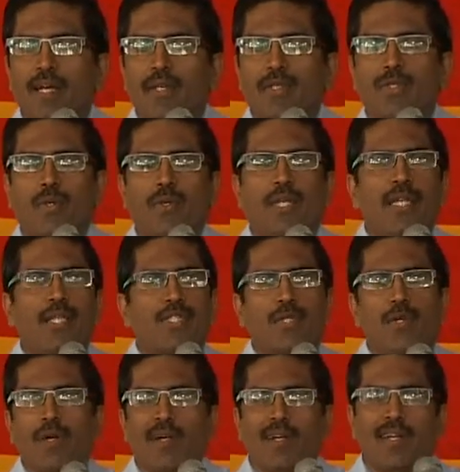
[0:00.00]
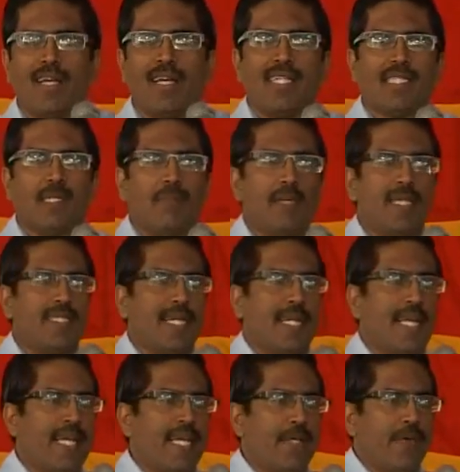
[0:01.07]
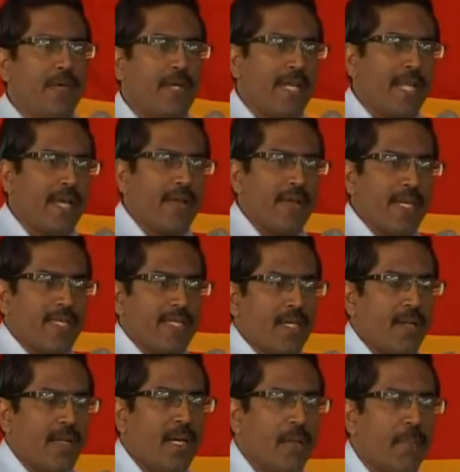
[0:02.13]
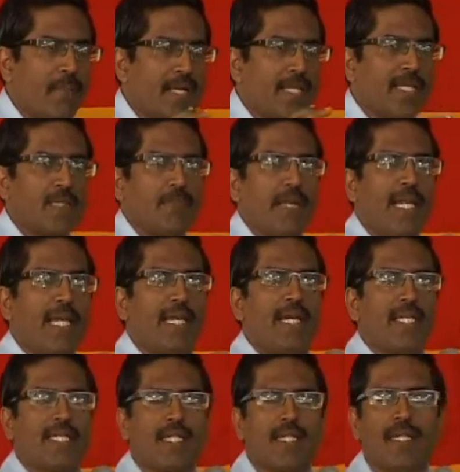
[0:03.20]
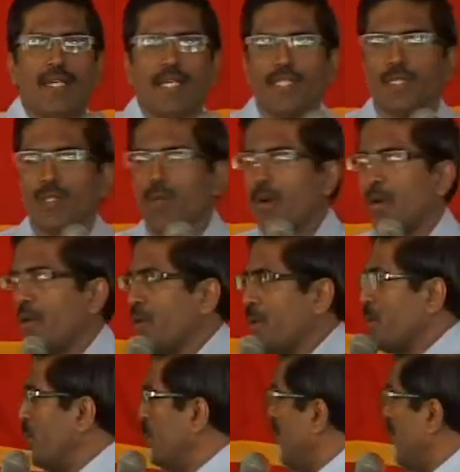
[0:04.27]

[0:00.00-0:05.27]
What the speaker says: So that is not a simple sedative or tranquilizer, but this medication is going to